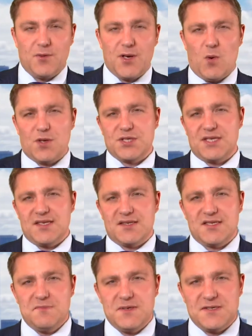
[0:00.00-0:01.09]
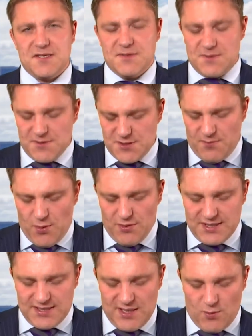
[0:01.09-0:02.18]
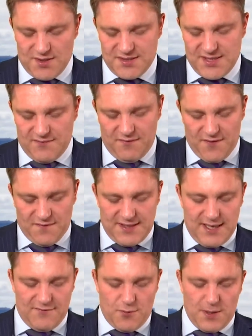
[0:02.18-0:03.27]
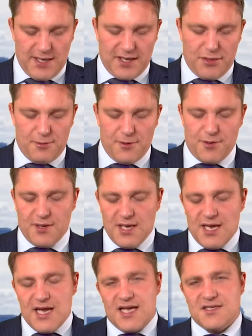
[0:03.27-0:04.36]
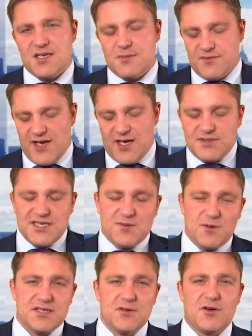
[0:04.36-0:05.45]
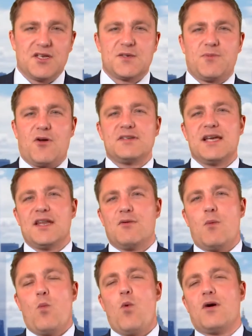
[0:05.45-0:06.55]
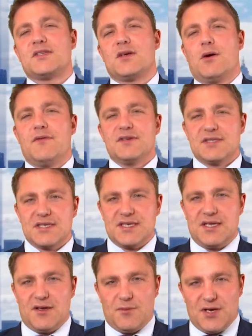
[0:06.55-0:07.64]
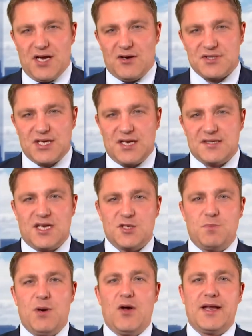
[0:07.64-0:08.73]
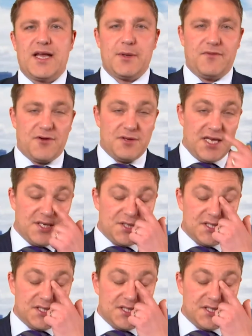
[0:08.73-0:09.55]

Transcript: we are watching. There does seem, seems to be support into that 107.50 level playing through. In terms of equities, well, it's not going to surprise anyone whatsoever to see that we are seeing such buying coming through in the energy